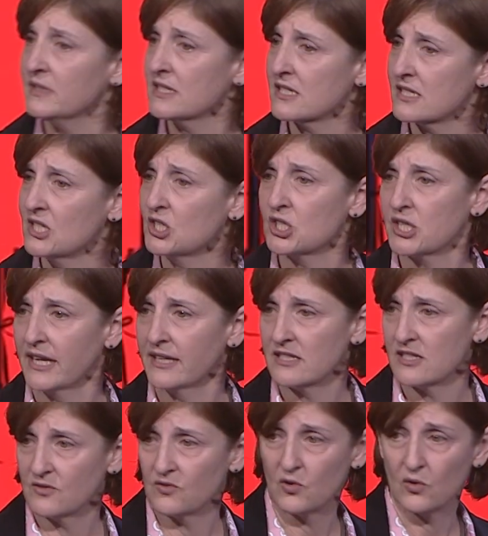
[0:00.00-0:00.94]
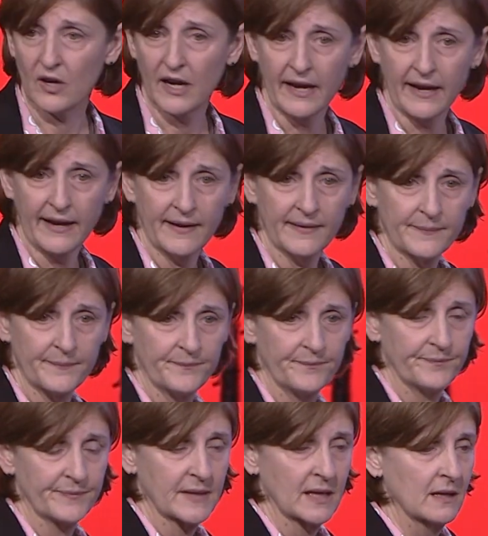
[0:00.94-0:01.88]
see shades of gray.
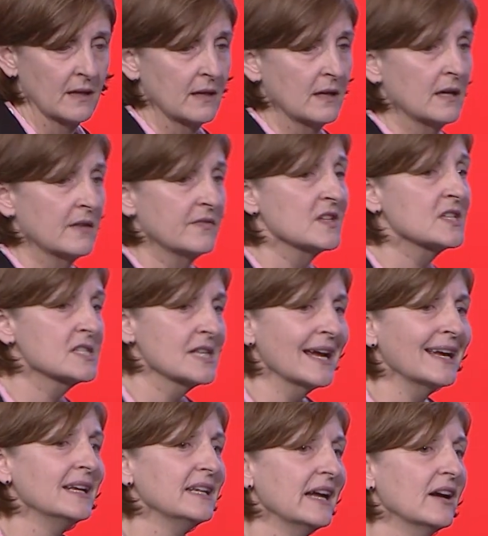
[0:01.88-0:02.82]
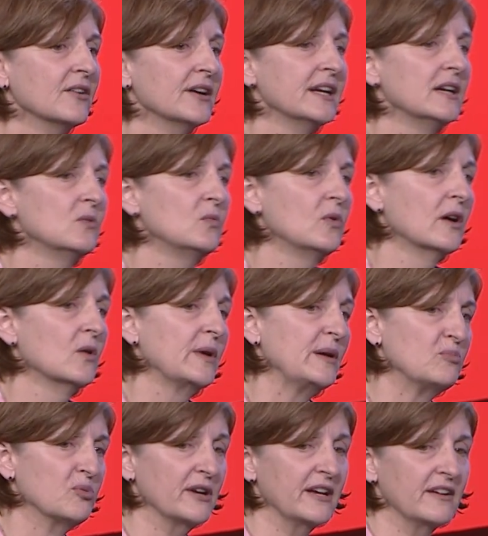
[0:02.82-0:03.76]
The second area where we bring